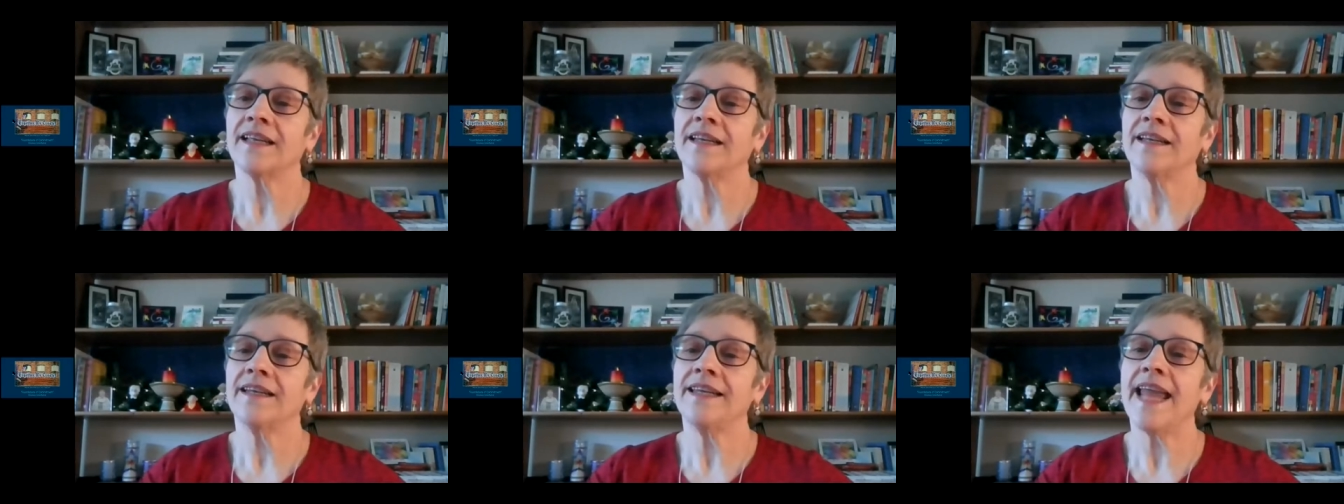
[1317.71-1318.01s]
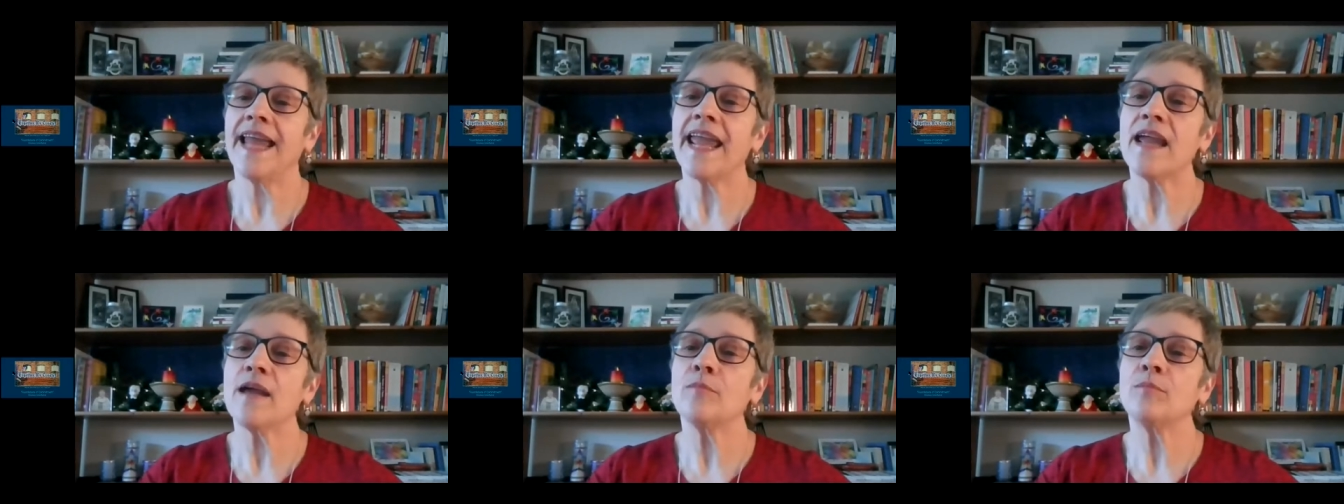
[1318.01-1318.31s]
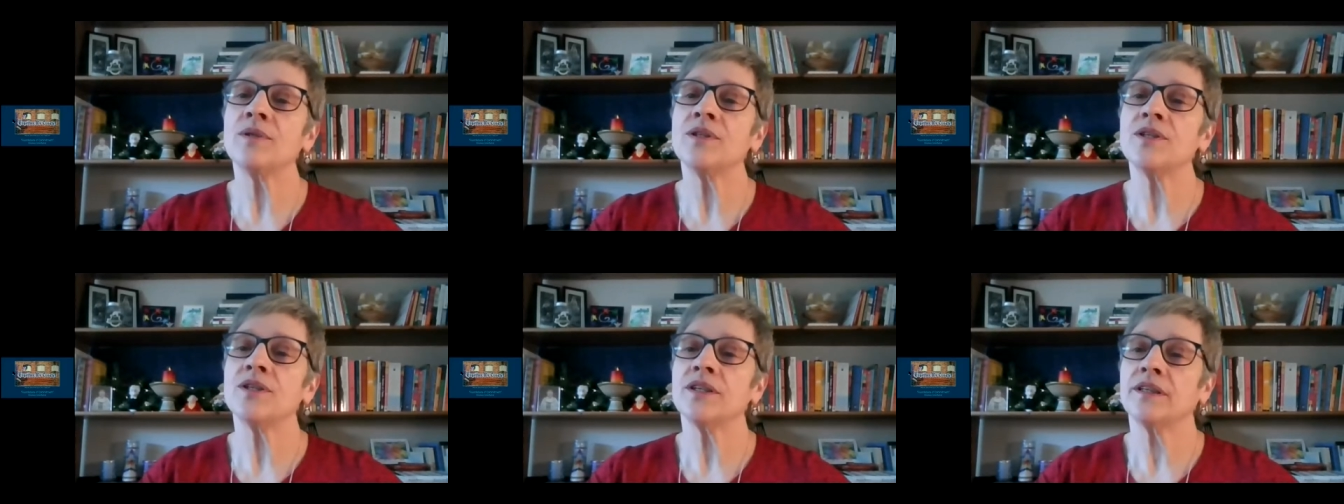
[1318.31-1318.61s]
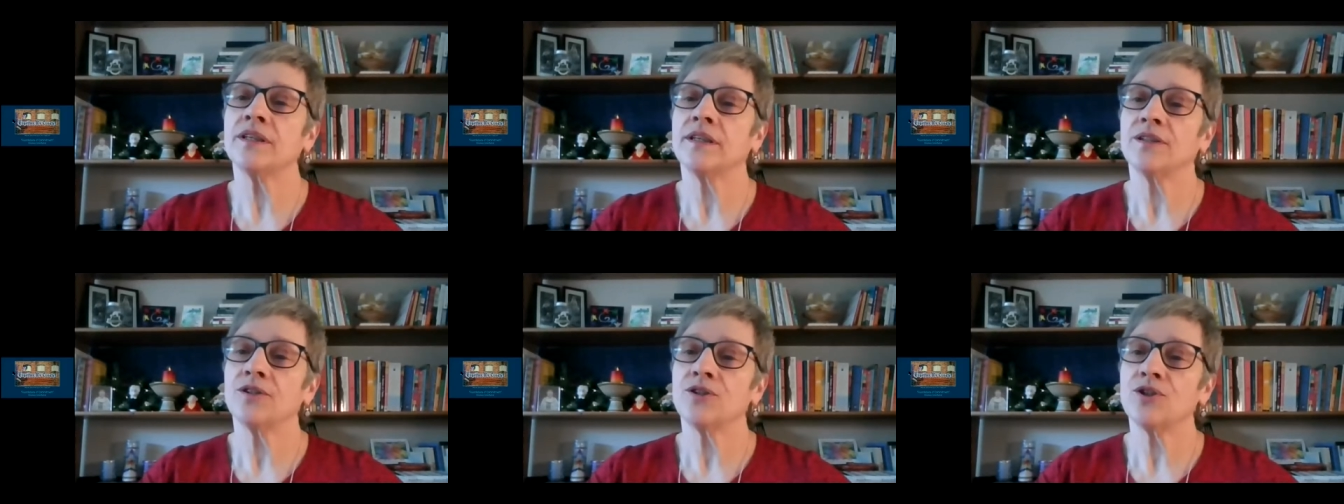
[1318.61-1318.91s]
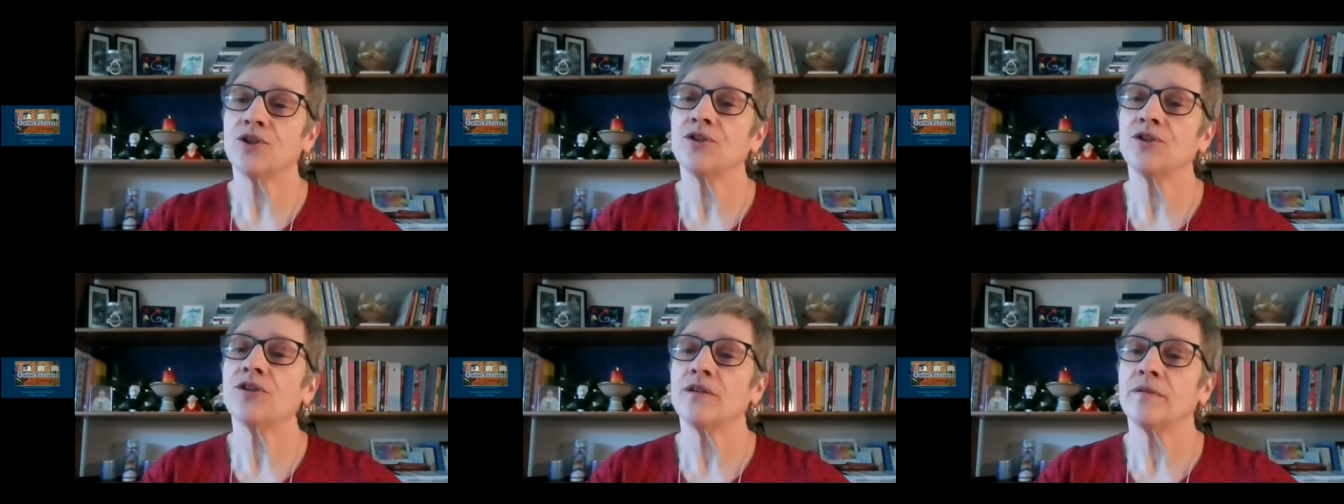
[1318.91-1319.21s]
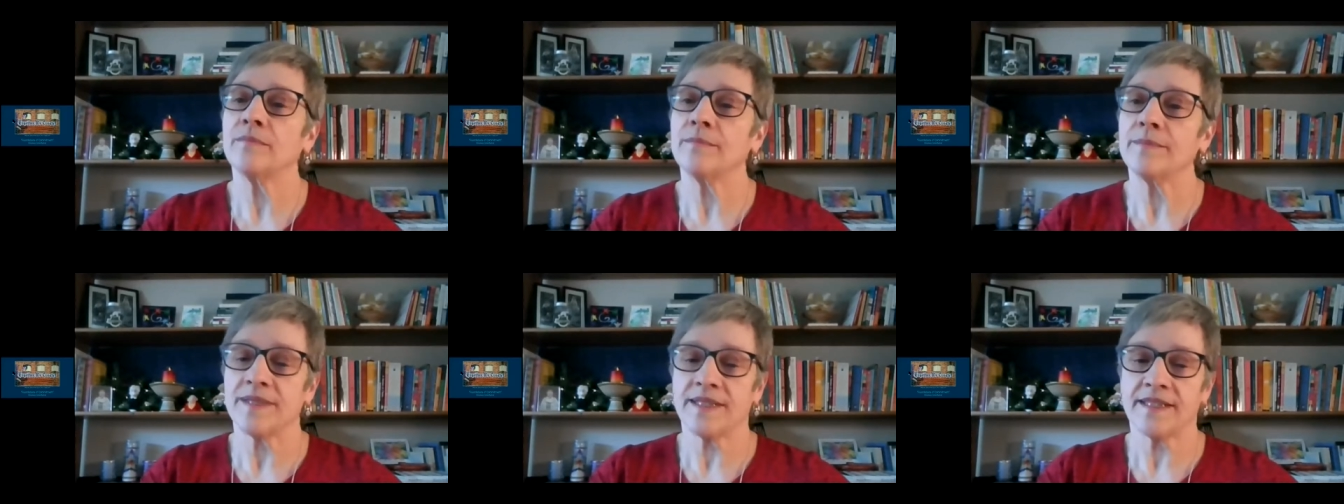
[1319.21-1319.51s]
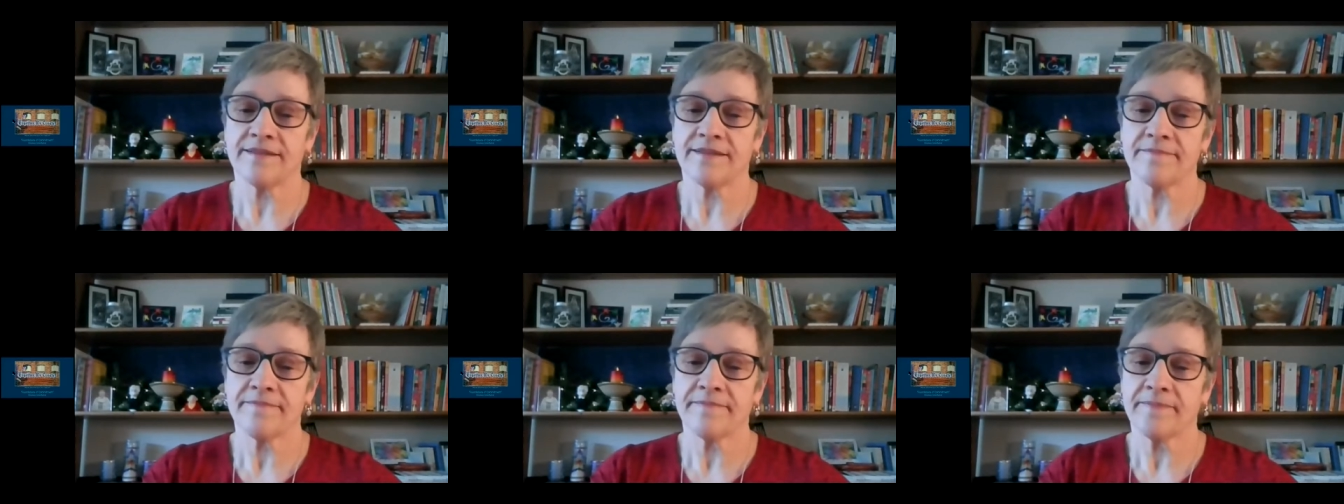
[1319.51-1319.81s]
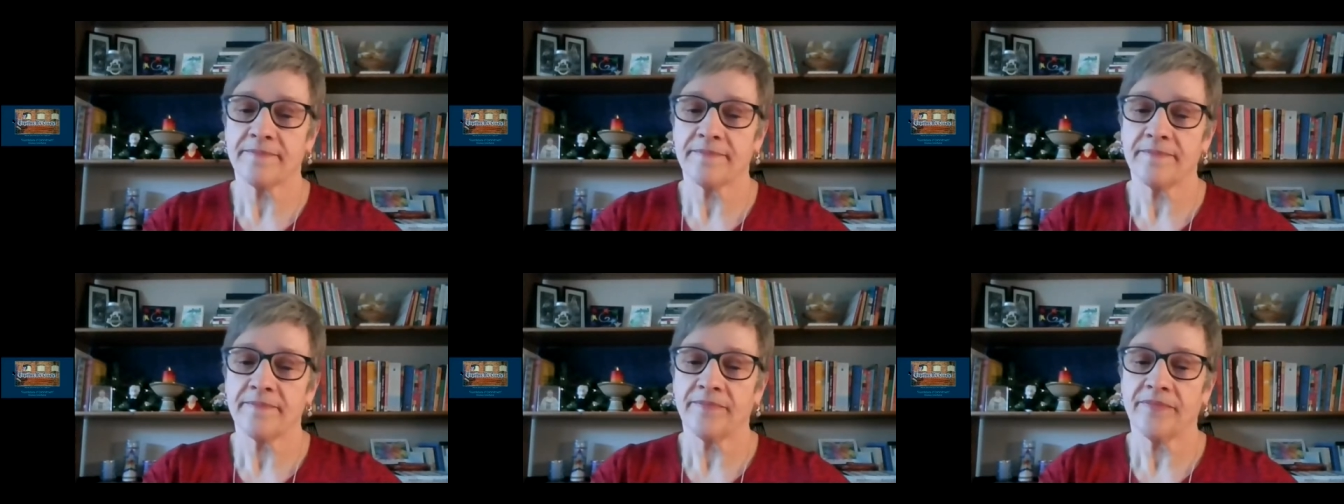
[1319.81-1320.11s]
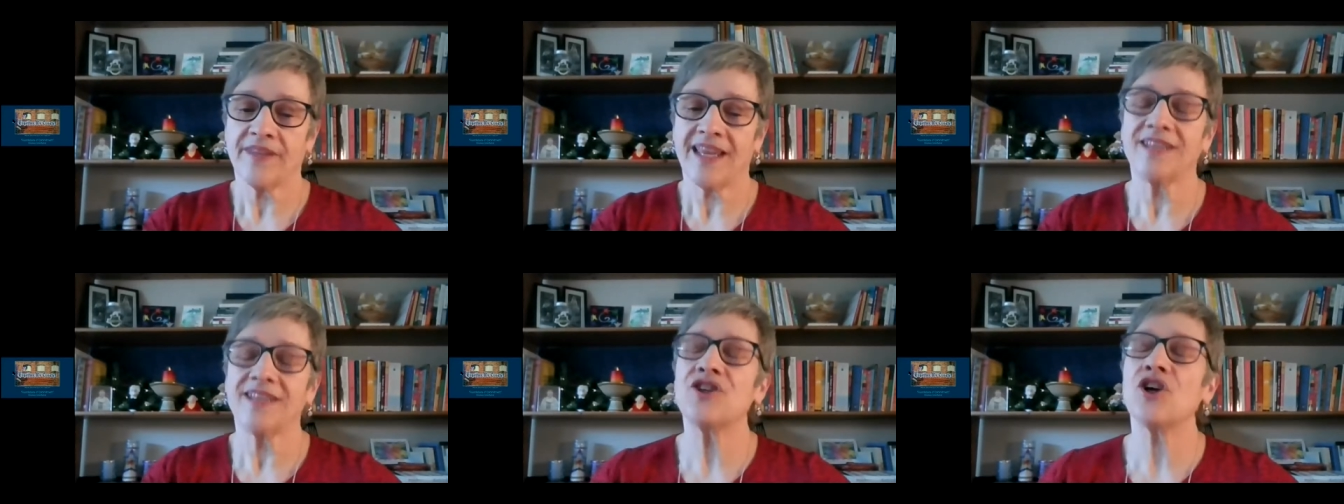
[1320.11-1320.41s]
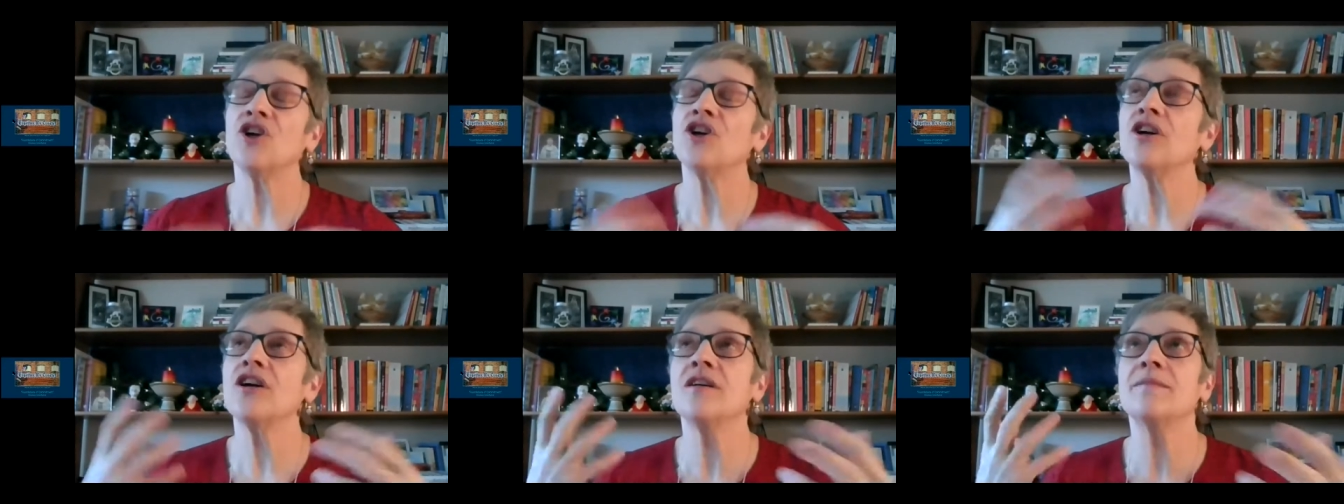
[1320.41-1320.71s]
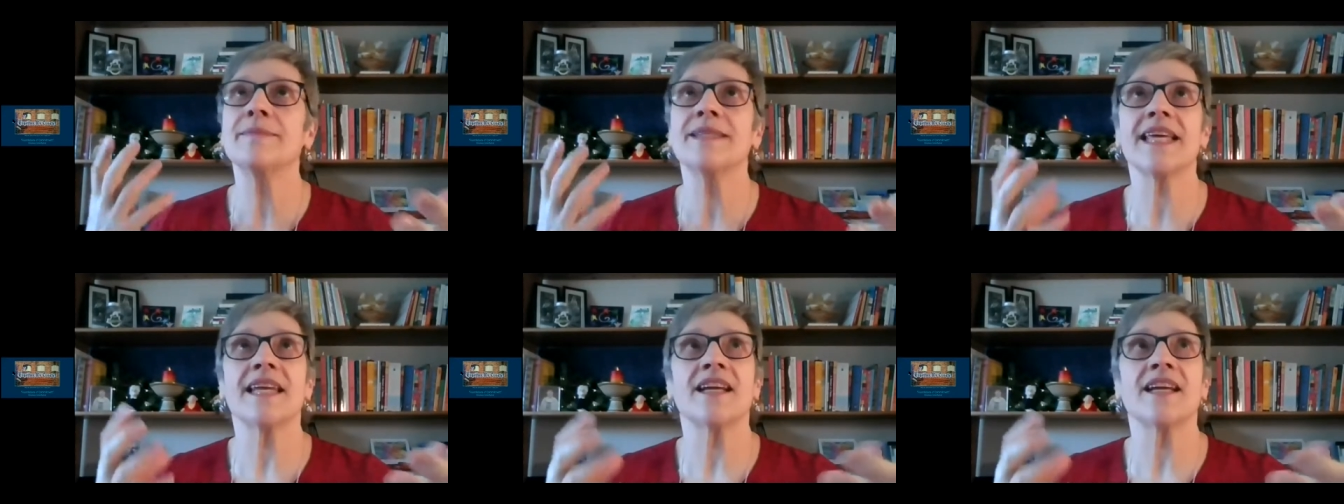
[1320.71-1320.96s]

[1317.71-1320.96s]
named terms. And terms